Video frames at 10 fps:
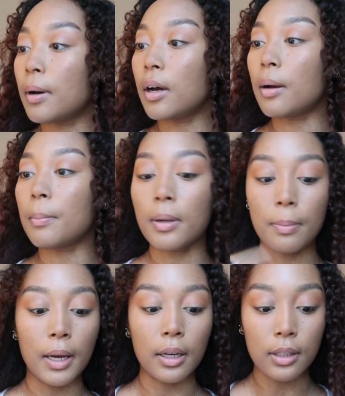but I'm gonna
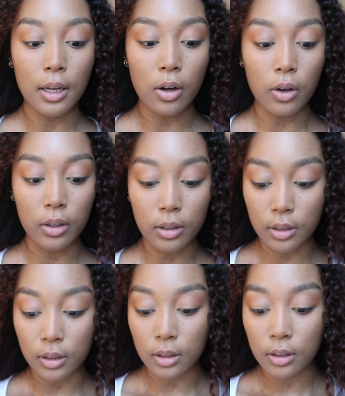pack that all
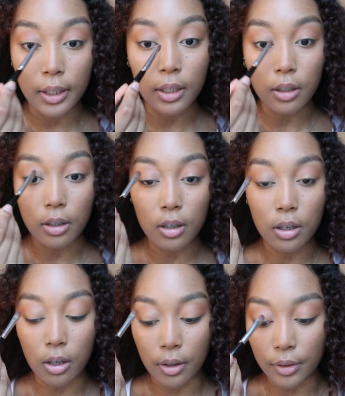like
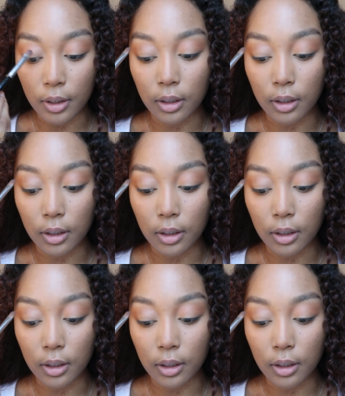on the